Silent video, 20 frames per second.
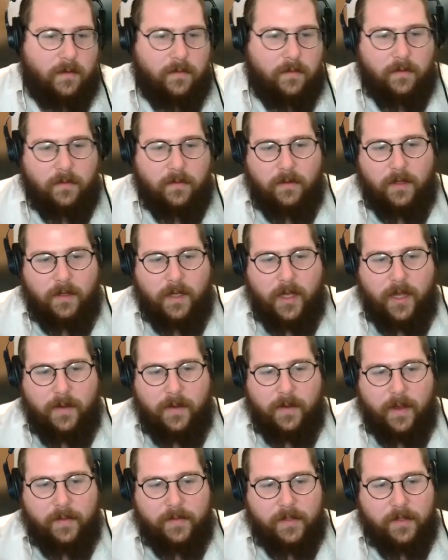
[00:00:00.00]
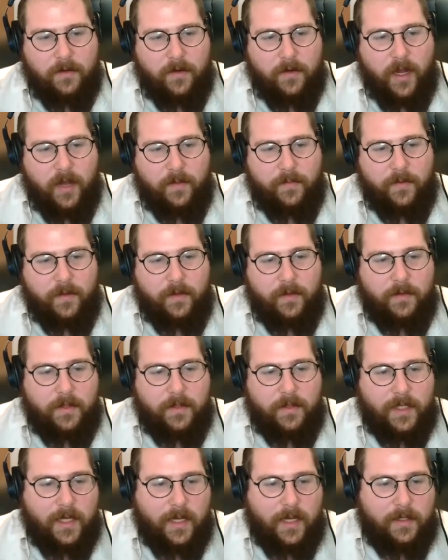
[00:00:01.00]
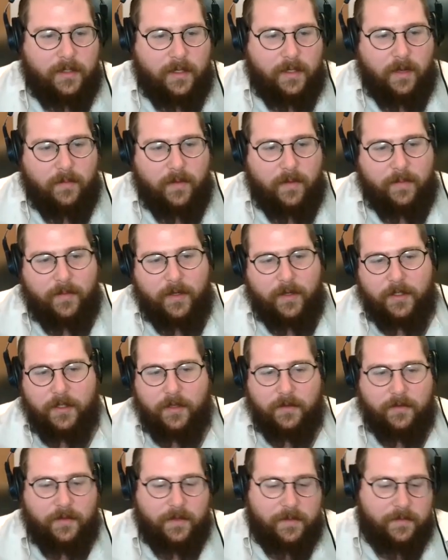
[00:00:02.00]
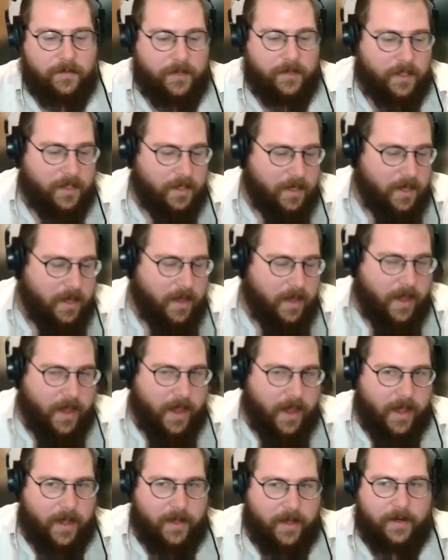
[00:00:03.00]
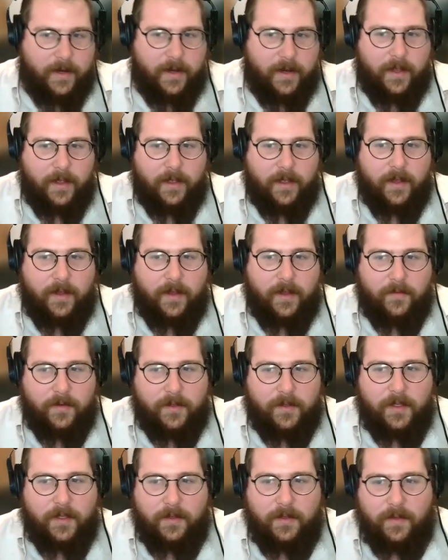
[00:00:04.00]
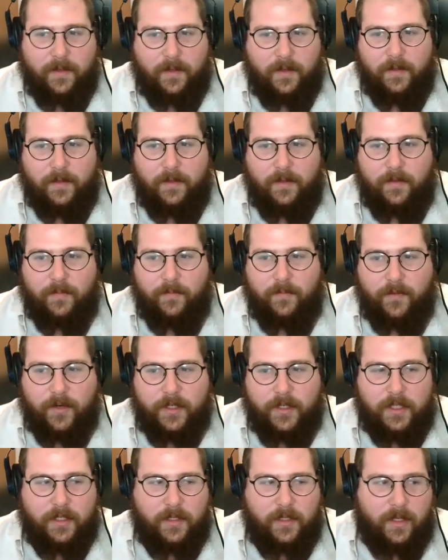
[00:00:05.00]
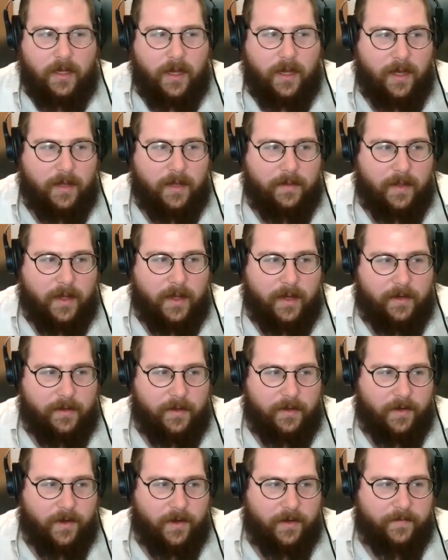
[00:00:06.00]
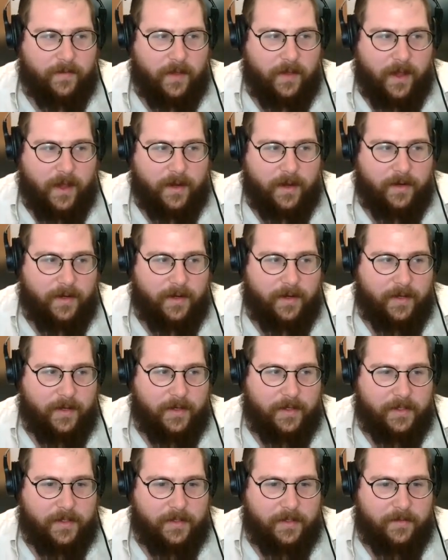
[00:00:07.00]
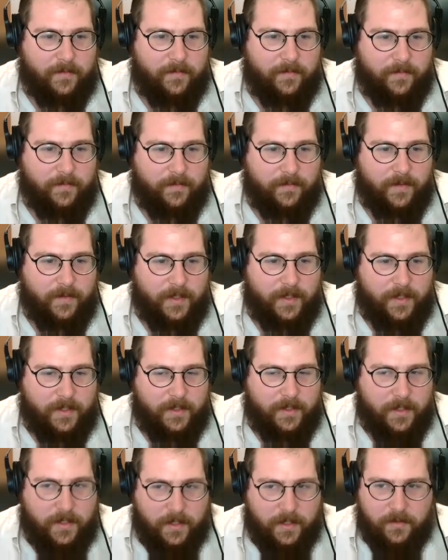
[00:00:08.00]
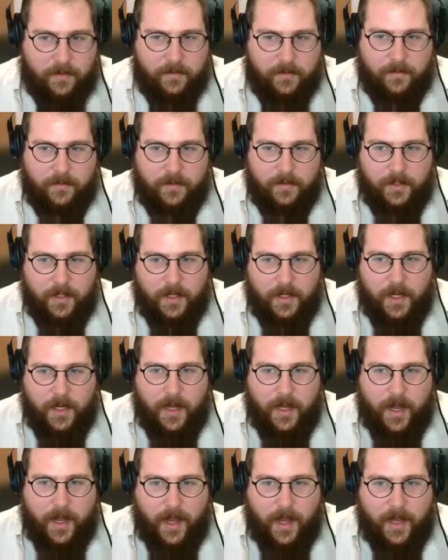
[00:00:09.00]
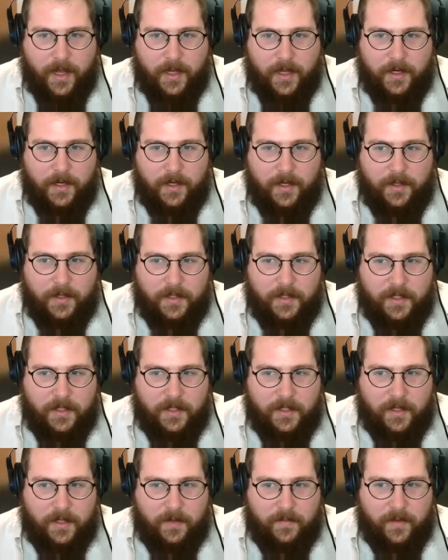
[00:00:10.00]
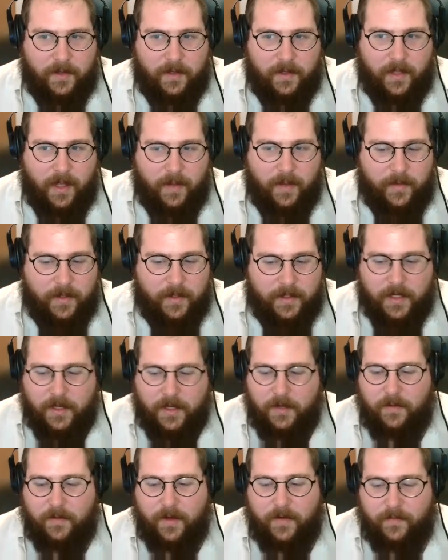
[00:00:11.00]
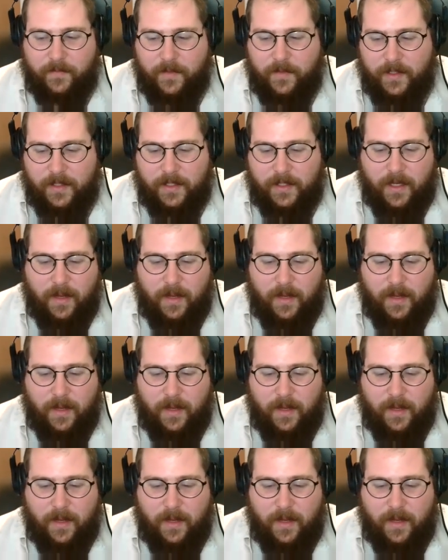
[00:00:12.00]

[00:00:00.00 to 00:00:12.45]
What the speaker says: Well, I'm so happy that you decided to come on my show this week. And really, the bridging the online and the offline is huge. And this is something that I'm going to take away from this,